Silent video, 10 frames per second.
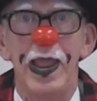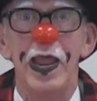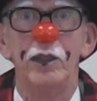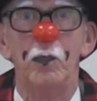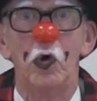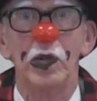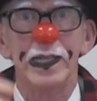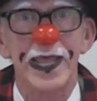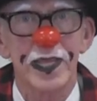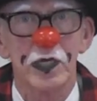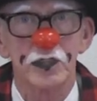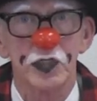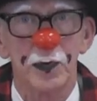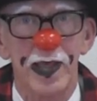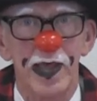And the more Legos
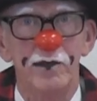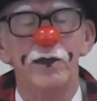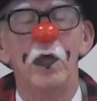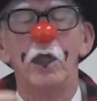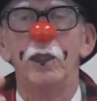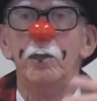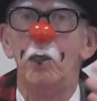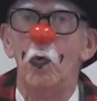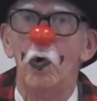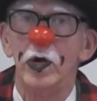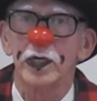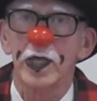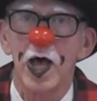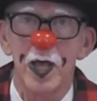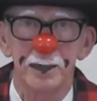you have, the more
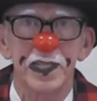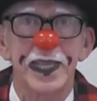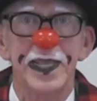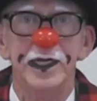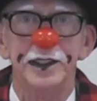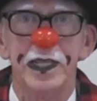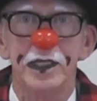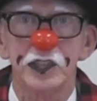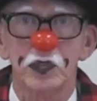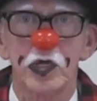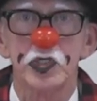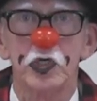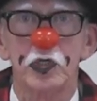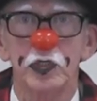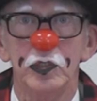complicated a
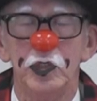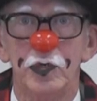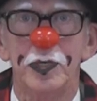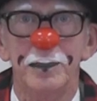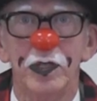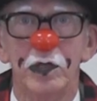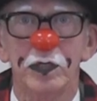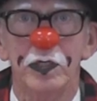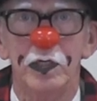structure you can build.